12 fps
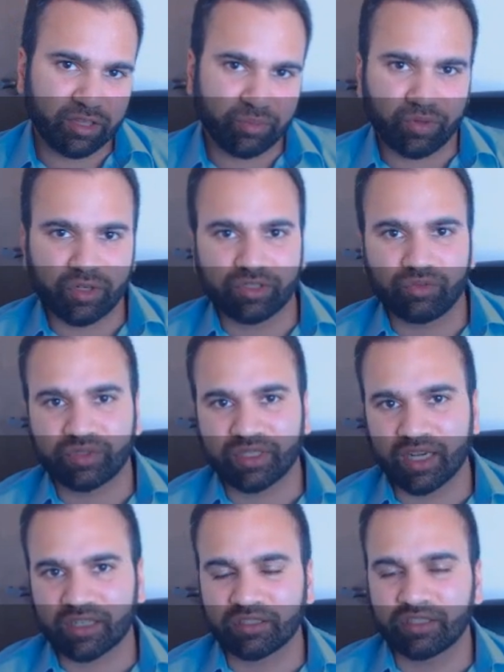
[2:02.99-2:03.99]
that the person was
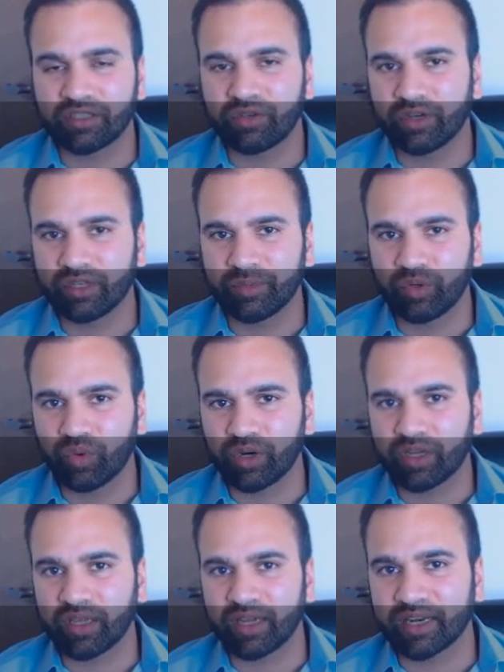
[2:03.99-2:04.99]
actually going to be
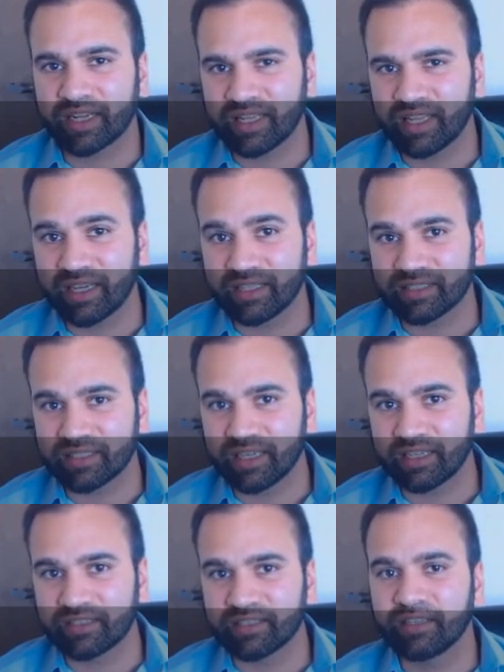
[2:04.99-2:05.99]
working at a client
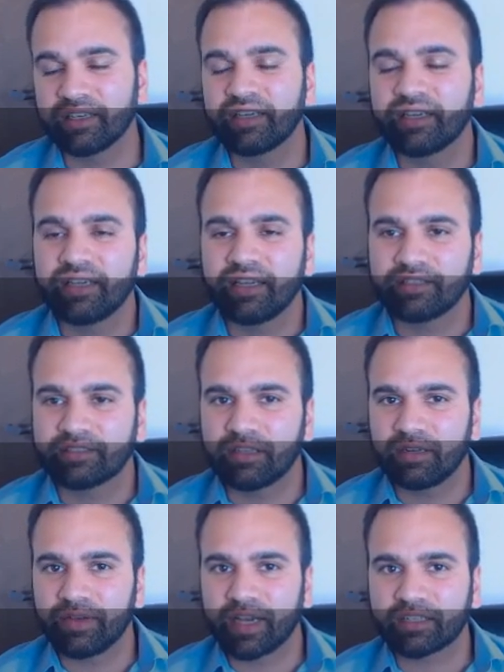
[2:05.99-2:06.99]
site
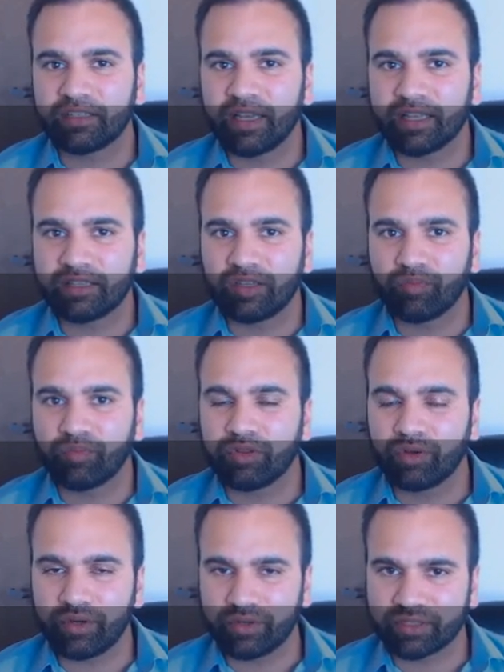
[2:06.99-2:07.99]
instead of actually at the
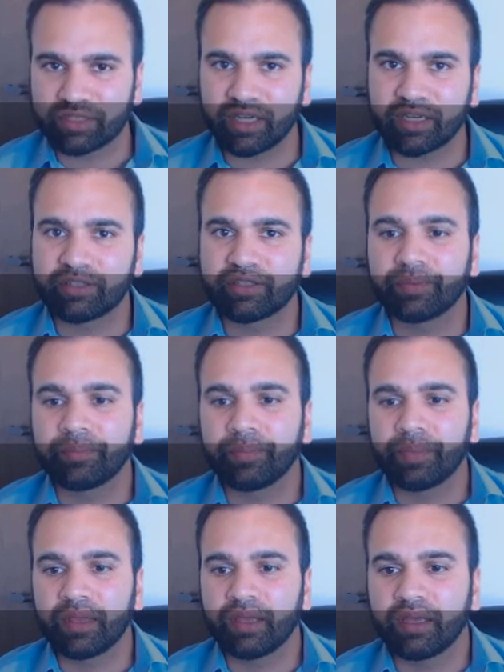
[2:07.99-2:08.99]
employer's site.
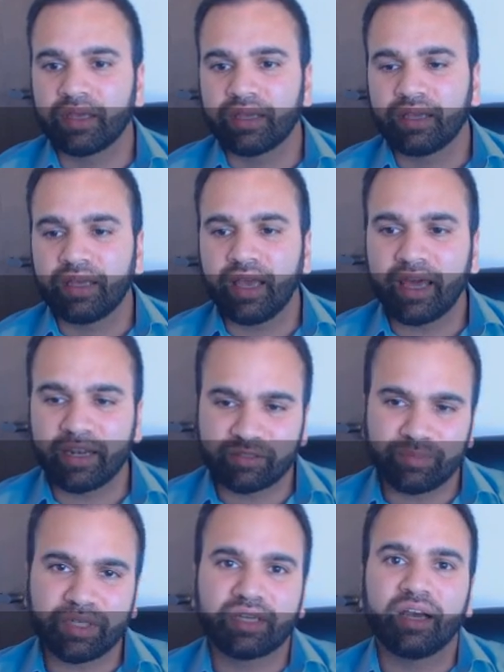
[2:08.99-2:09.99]
And
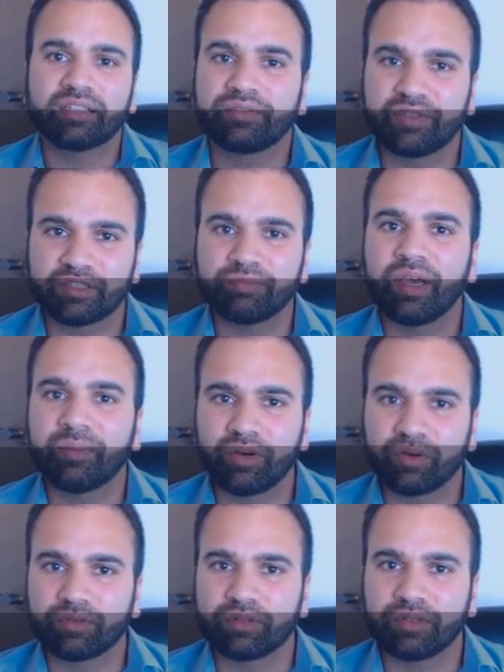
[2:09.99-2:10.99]
it's because of this
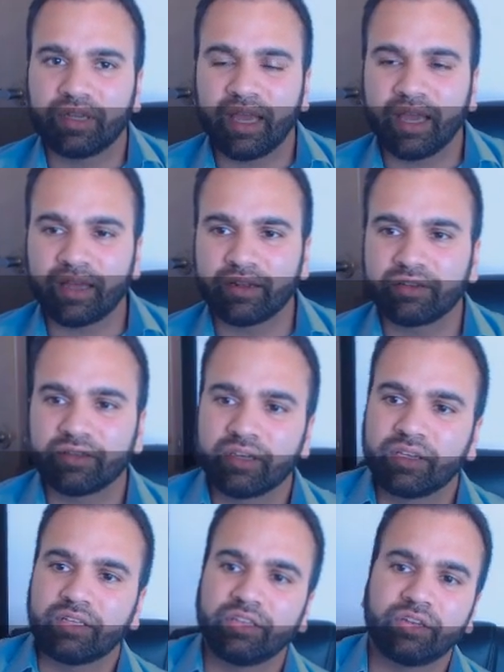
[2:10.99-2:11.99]
memo. And,
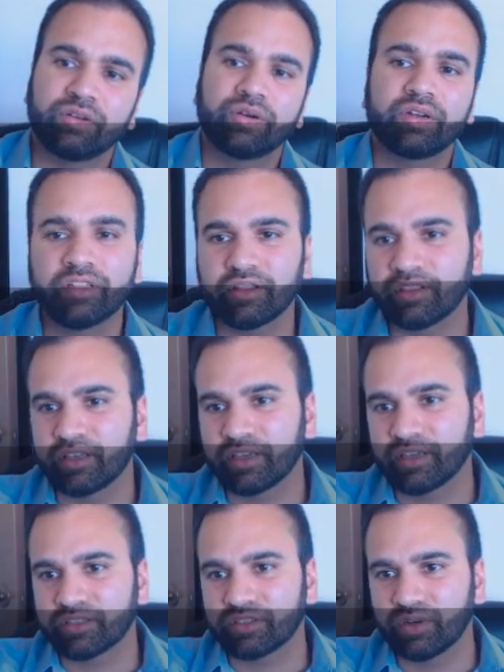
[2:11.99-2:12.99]
you know, another thing
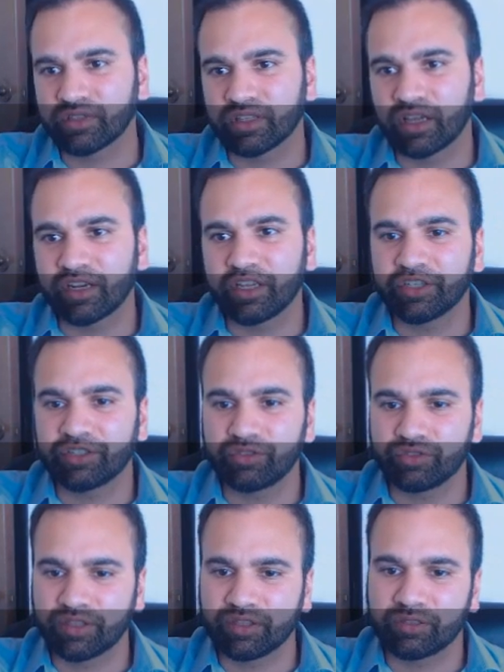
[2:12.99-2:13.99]
is there's a lot of
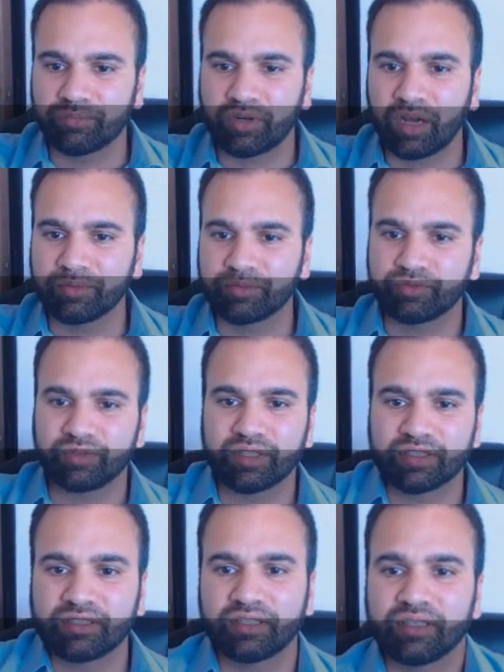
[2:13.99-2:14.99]
issues, problems with
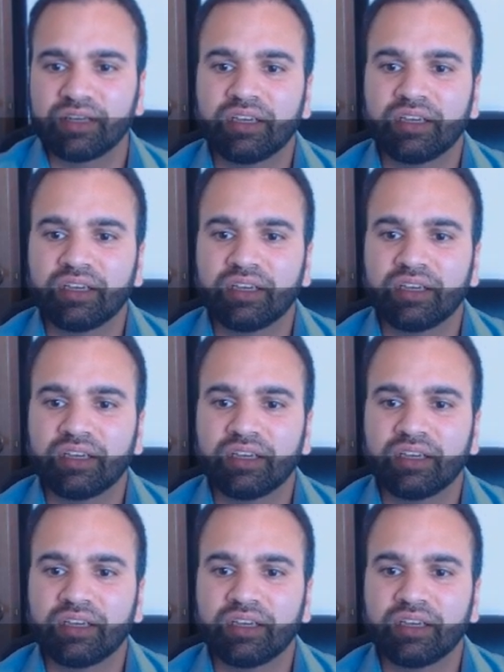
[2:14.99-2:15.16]
this.